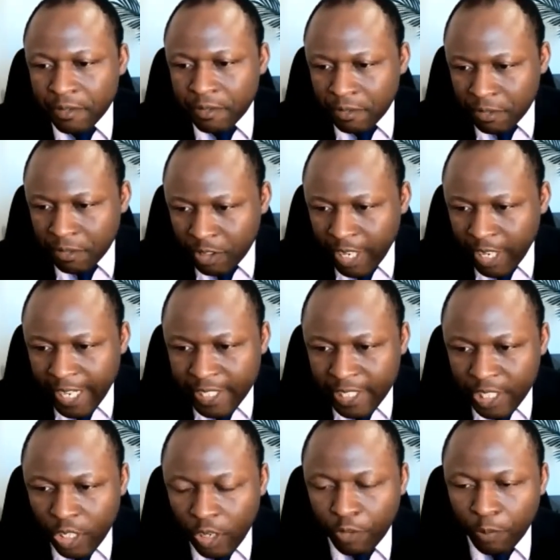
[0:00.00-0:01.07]

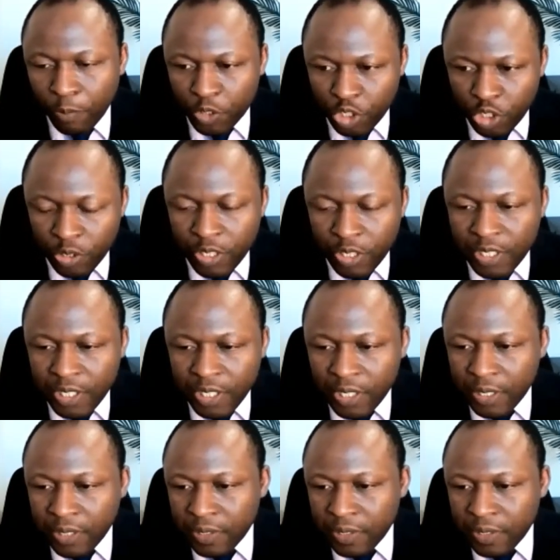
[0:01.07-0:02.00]
variety of opportunities.